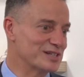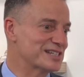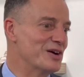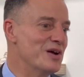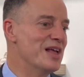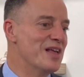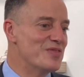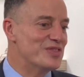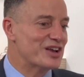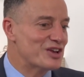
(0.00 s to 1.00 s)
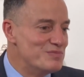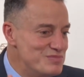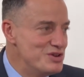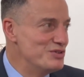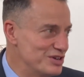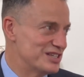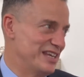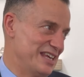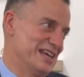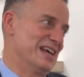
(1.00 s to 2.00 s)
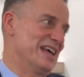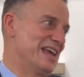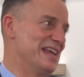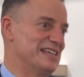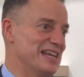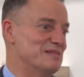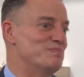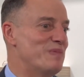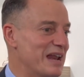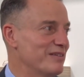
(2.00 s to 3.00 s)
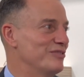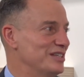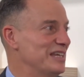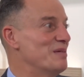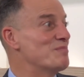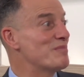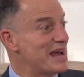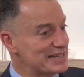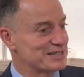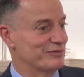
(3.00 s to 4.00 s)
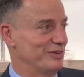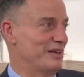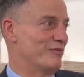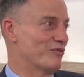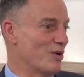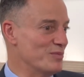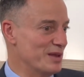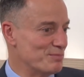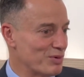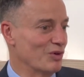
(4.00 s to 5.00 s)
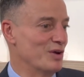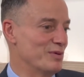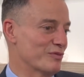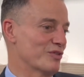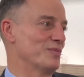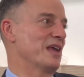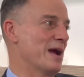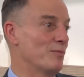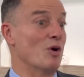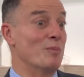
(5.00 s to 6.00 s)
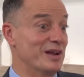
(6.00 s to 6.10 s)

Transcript: So the community is benefiting massively from the employment from the airport.